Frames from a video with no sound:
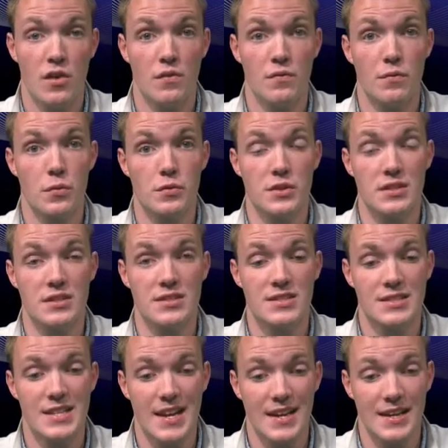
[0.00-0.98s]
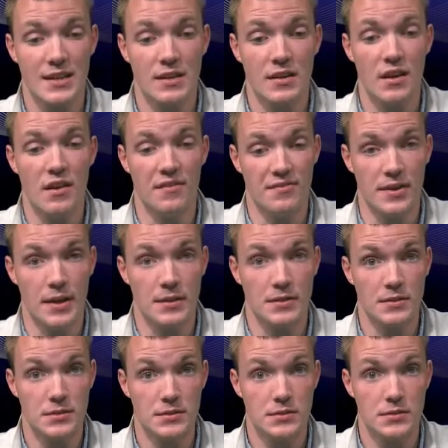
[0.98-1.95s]
For the second
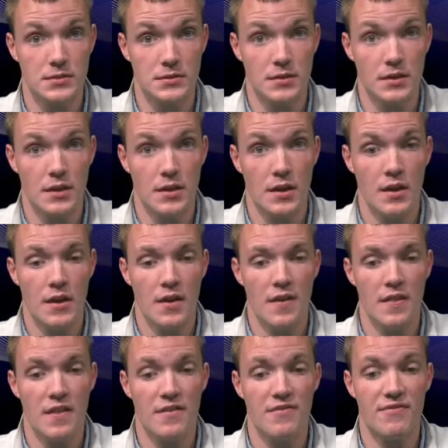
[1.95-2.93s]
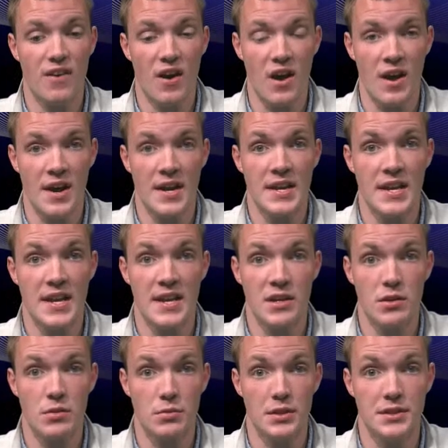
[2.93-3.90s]
offense, the fine
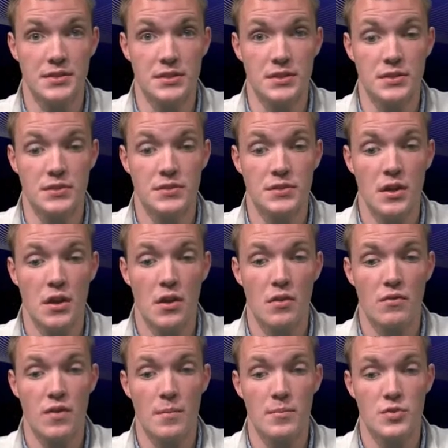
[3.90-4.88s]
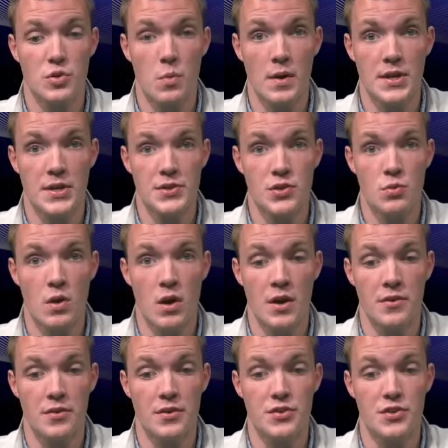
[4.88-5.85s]
increases from
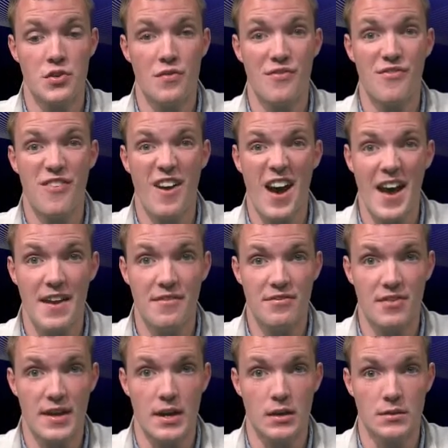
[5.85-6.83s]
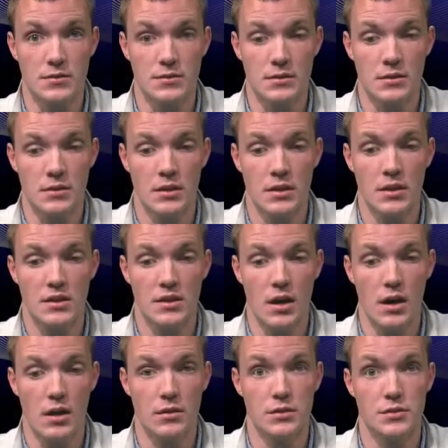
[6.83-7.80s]
$2,200 to
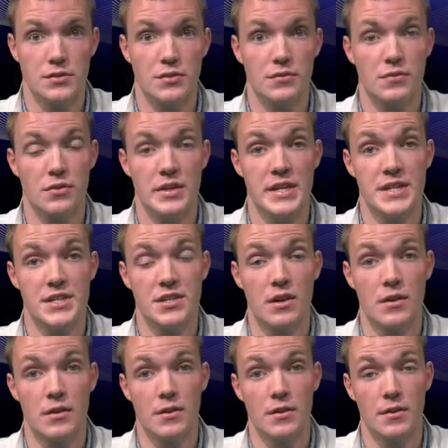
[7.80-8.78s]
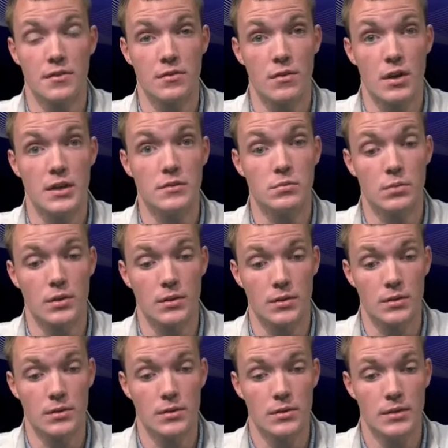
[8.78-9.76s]
$5,000 for each unauthorized
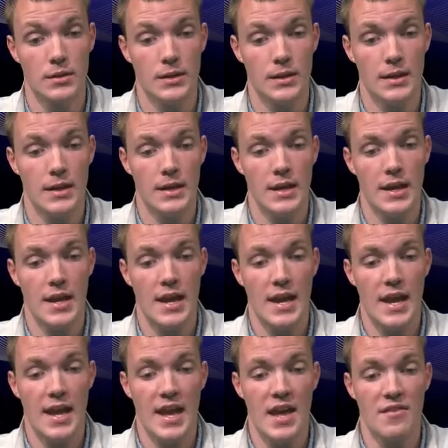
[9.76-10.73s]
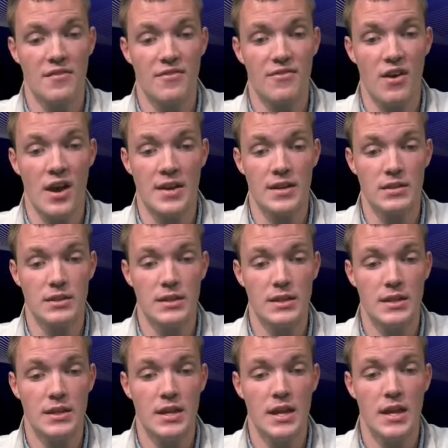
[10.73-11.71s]
worker. And
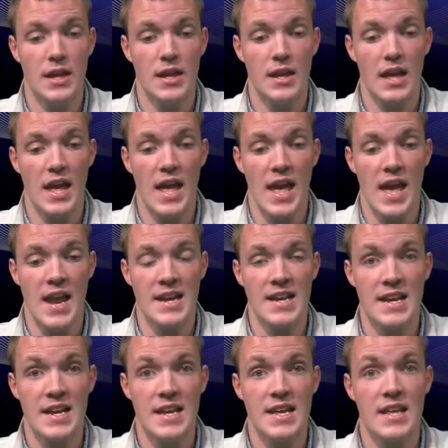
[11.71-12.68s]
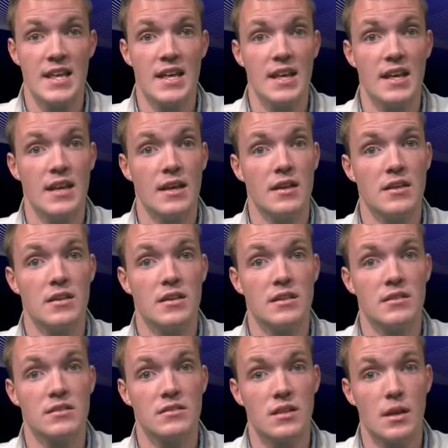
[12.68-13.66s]
finally, any
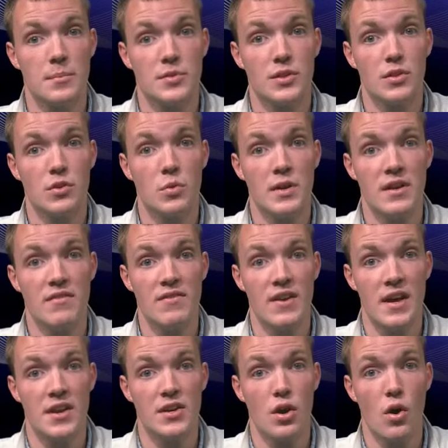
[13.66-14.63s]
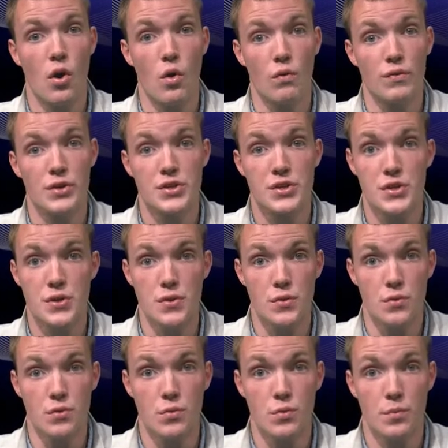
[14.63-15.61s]
subsequent event over
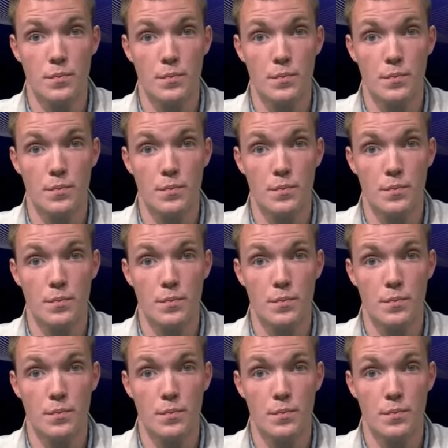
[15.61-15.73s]
2